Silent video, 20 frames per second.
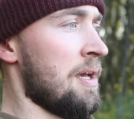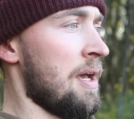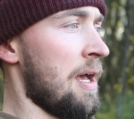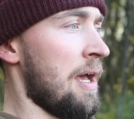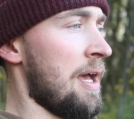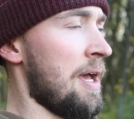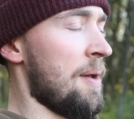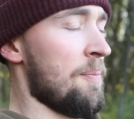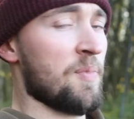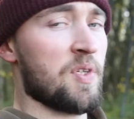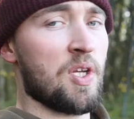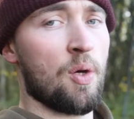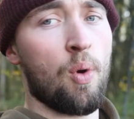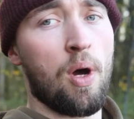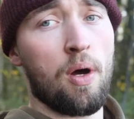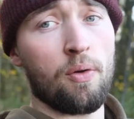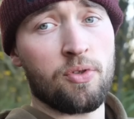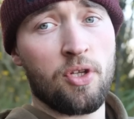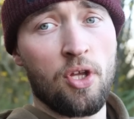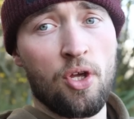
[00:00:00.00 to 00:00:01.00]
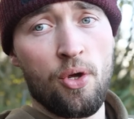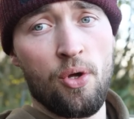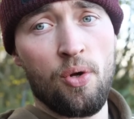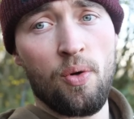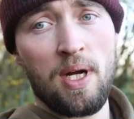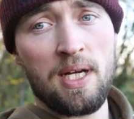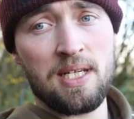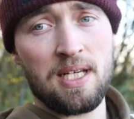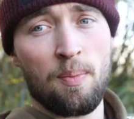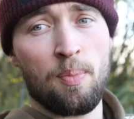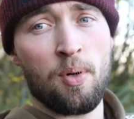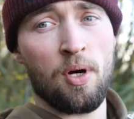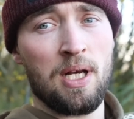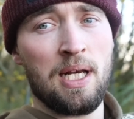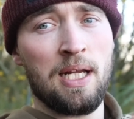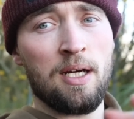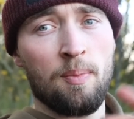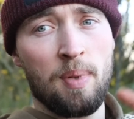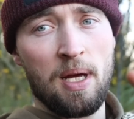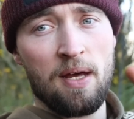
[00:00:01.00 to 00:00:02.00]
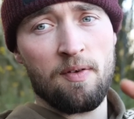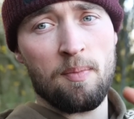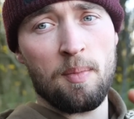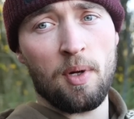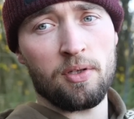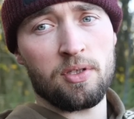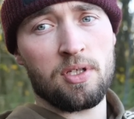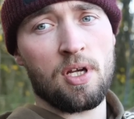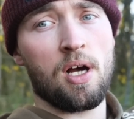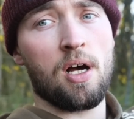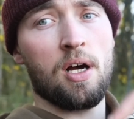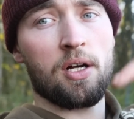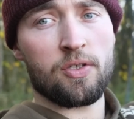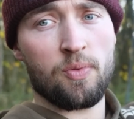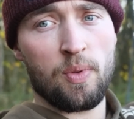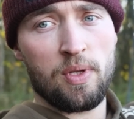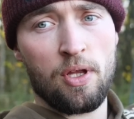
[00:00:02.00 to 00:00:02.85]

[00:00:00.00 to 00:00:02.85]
So what I'll do is I'll put a little bit of a montage